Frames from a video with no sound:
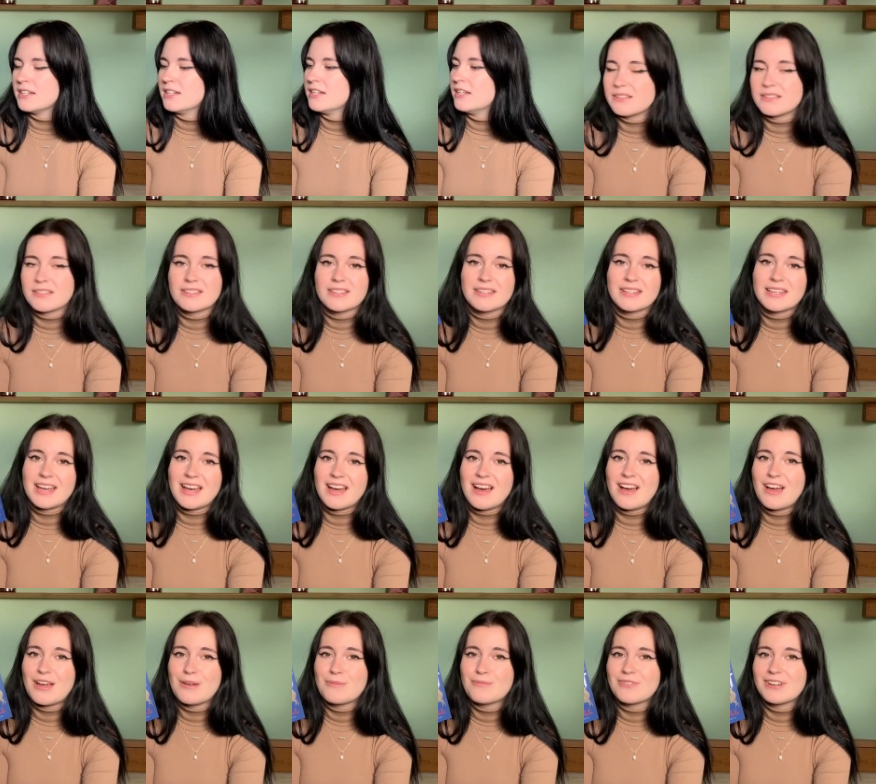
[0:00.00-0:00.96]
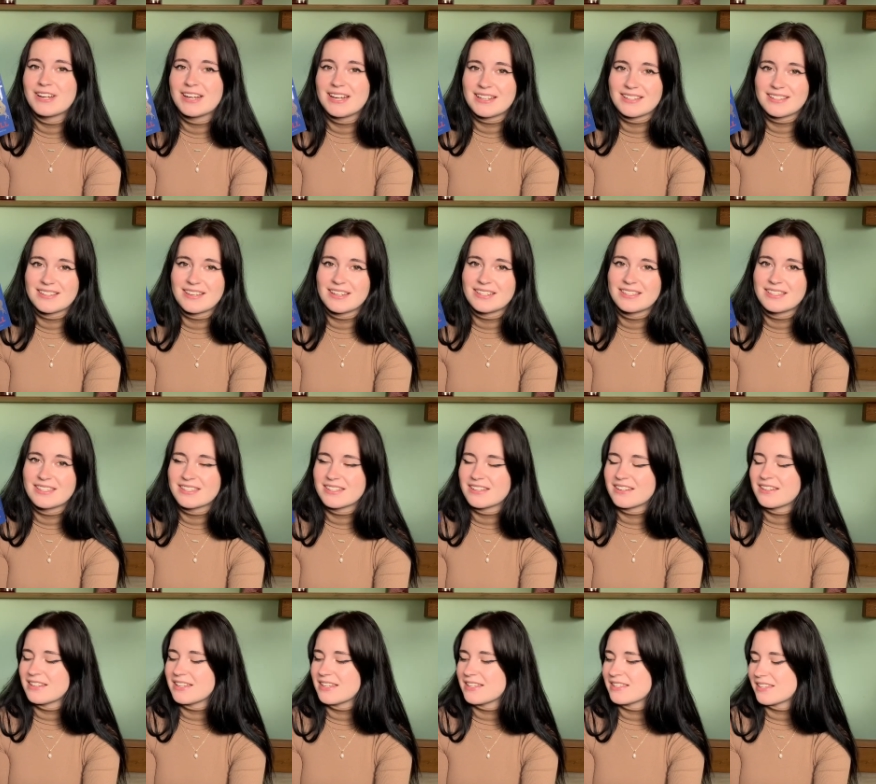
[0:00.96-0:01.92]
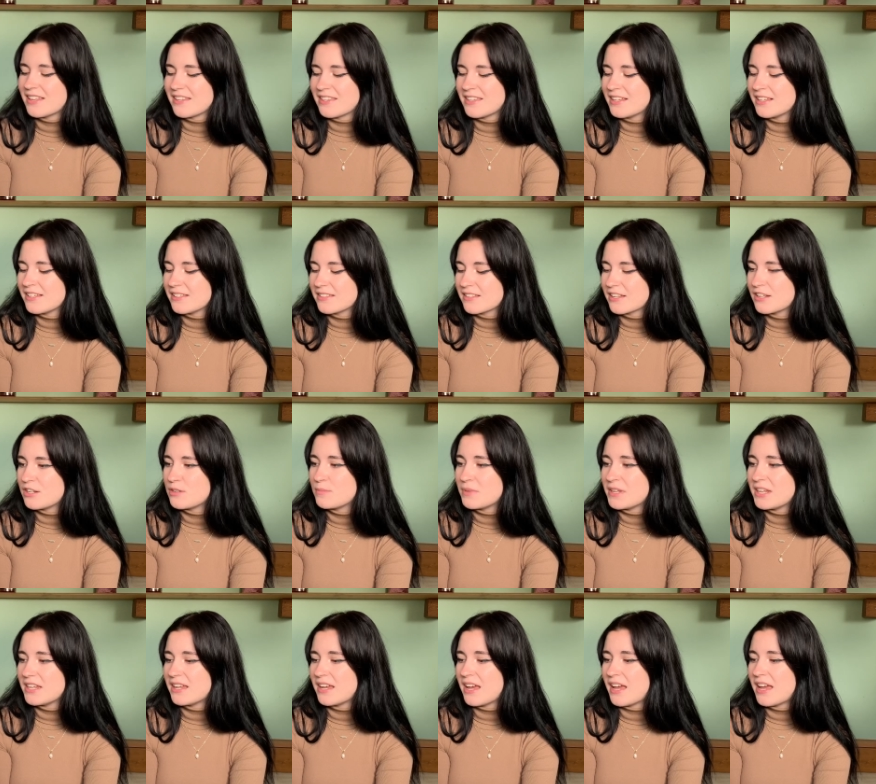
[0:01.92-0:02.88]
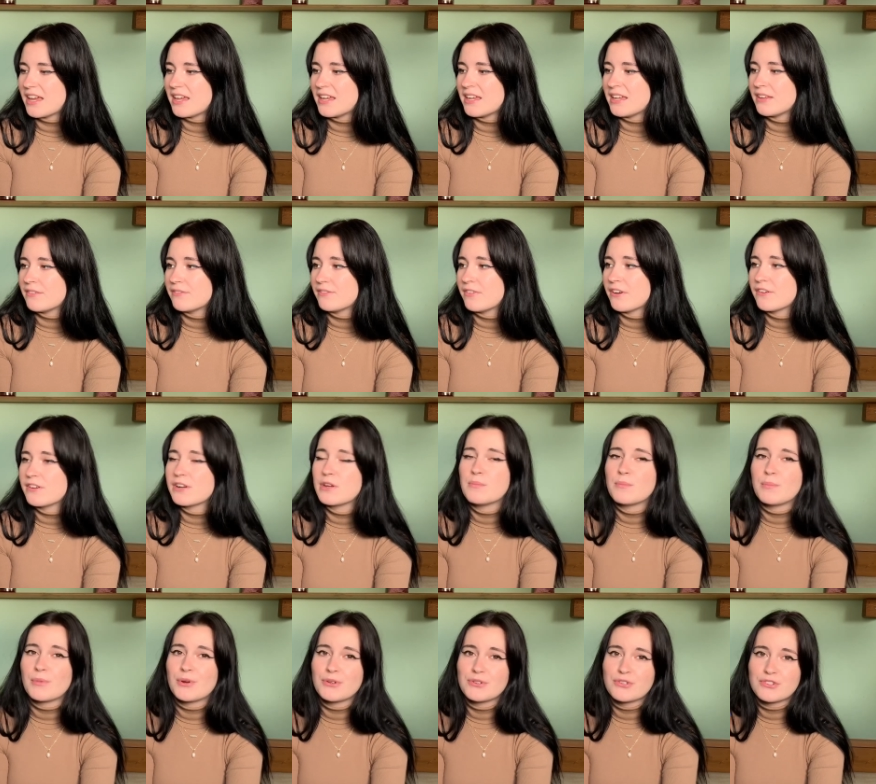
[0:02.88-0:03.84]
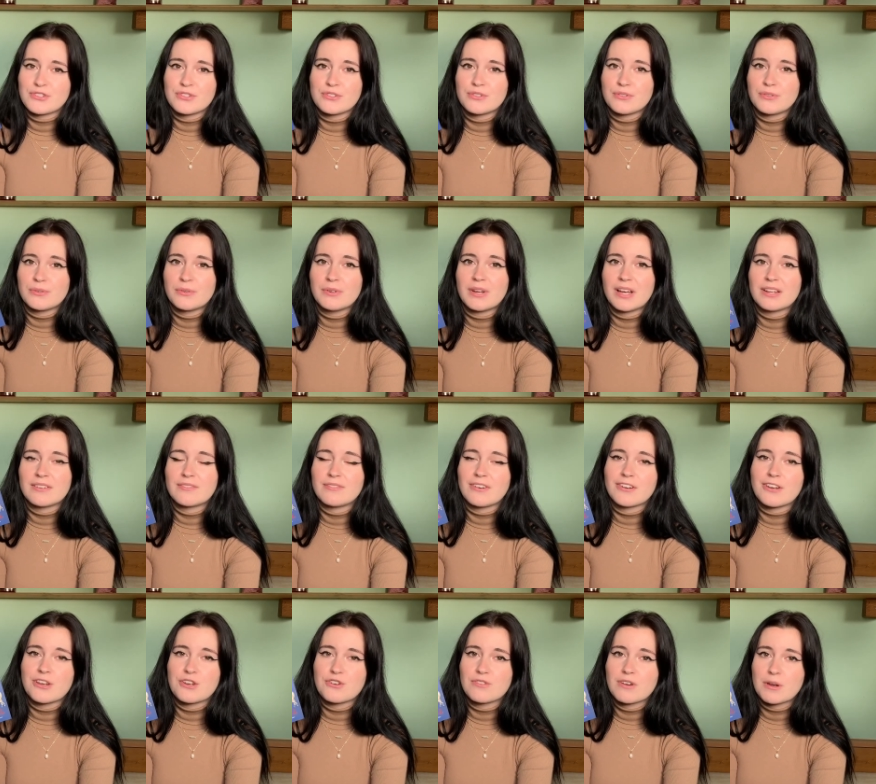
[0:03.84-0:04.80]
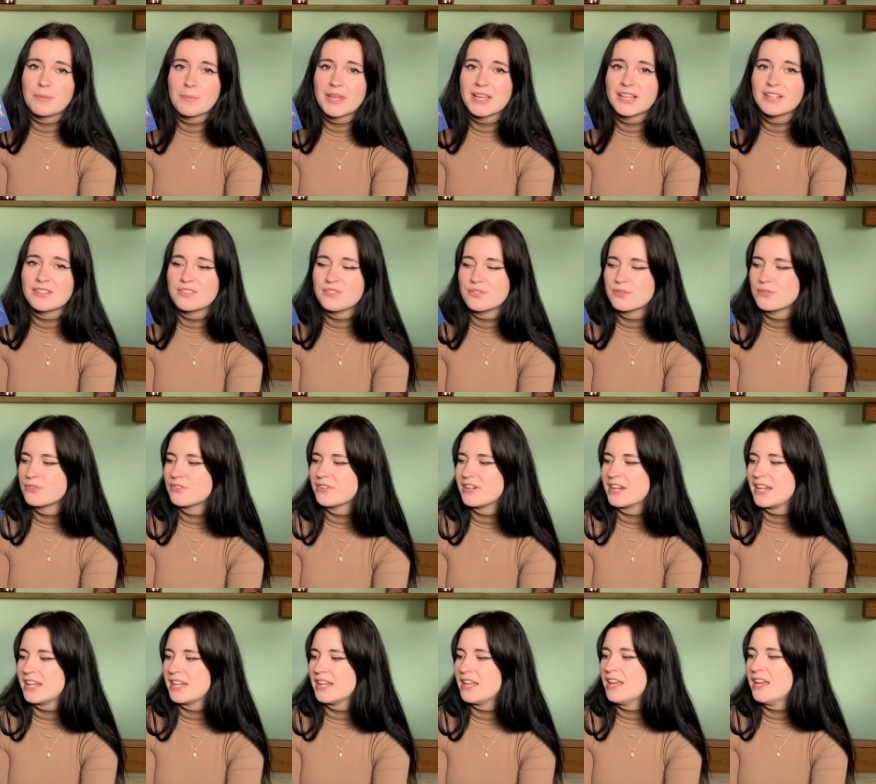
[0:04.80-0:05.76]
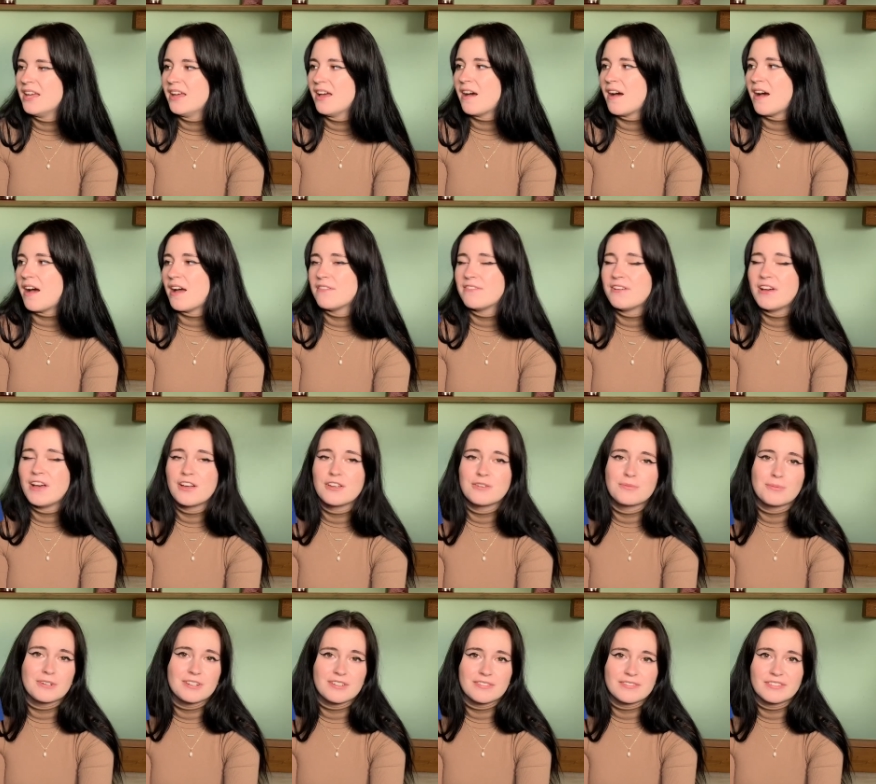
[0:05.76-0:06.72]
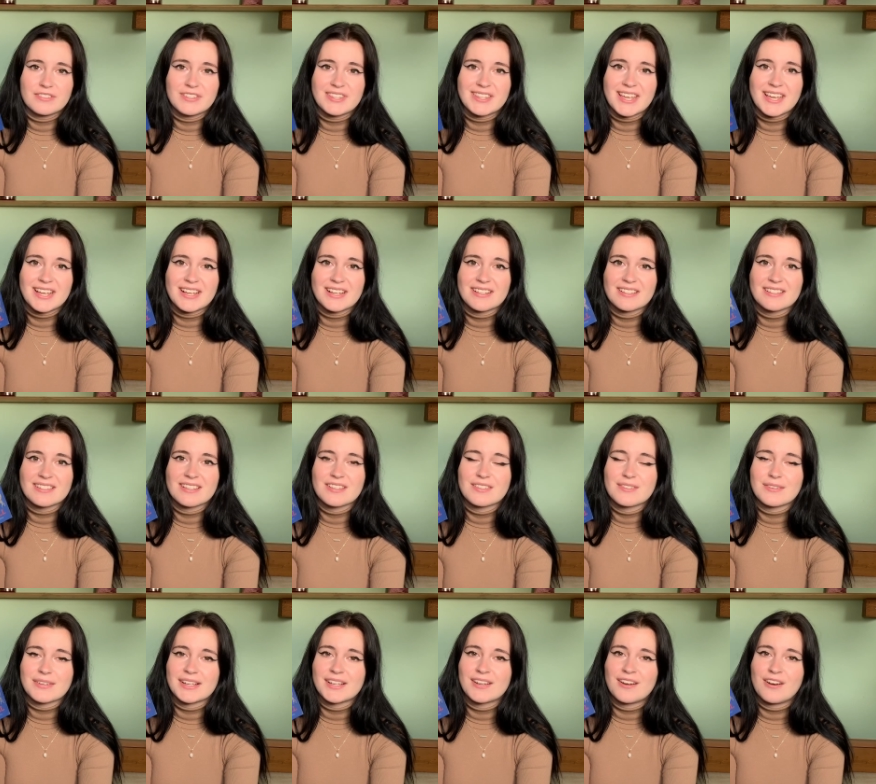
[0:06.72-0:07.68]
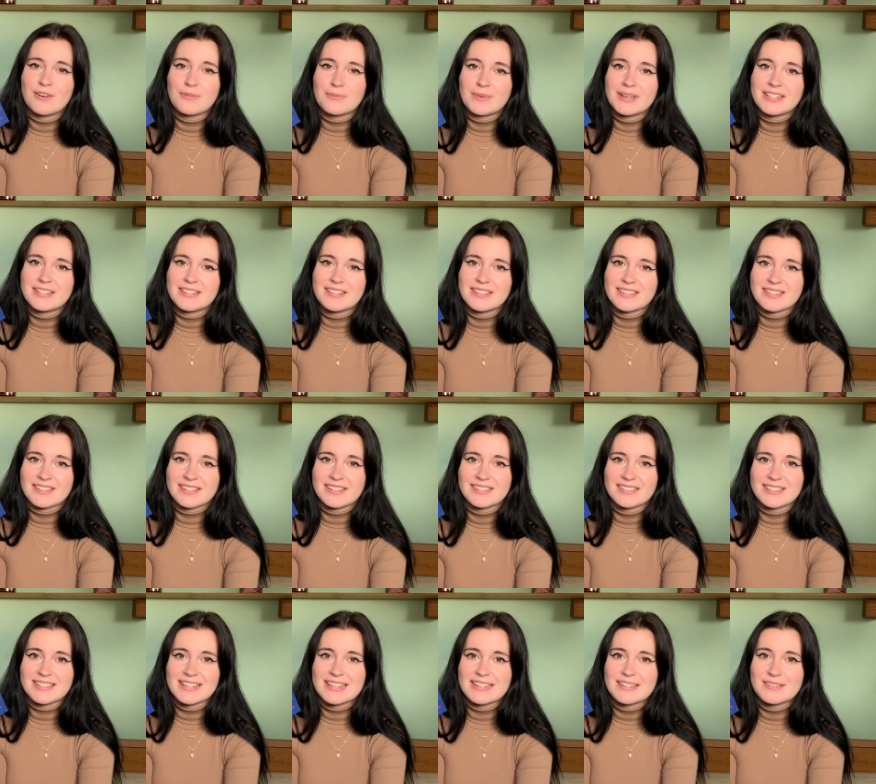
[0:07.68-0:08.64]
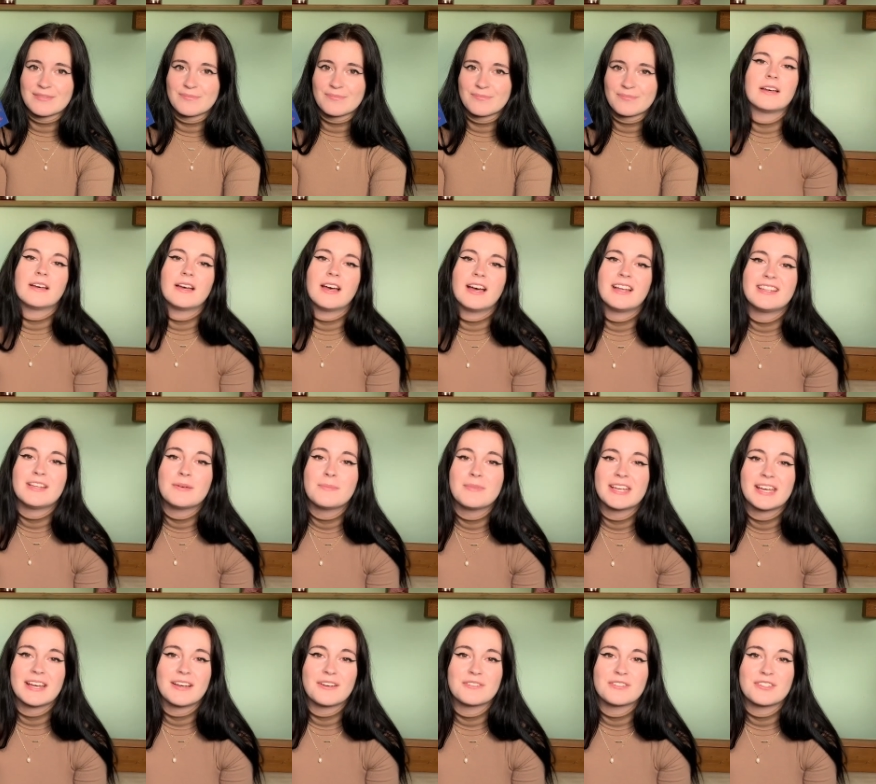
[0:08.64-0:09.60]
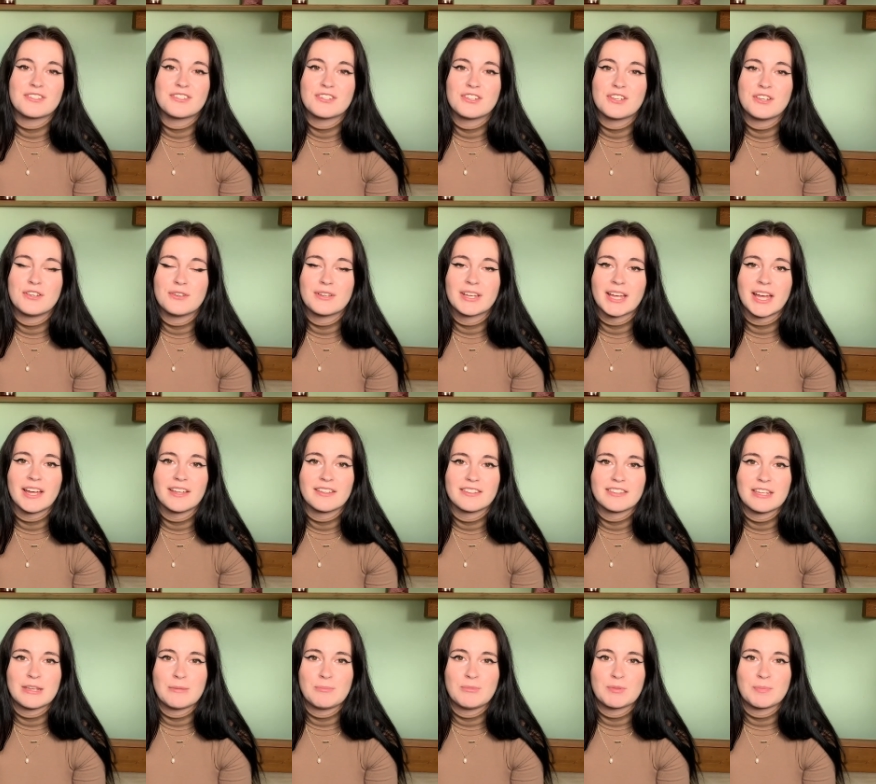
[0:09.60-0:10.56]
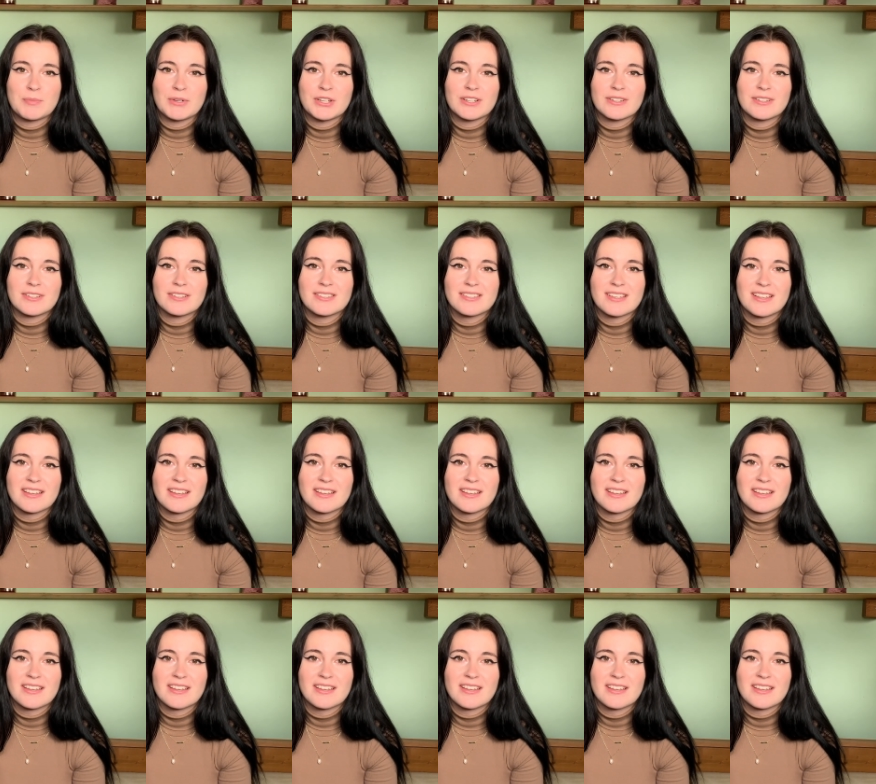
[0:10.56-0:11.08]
So yeah, I'm really excited to start this. I think it's going to be a very emotional and very gripping story. I've heard wonderful things, so I can't wait to start it. And then we get on to two cat-themed books.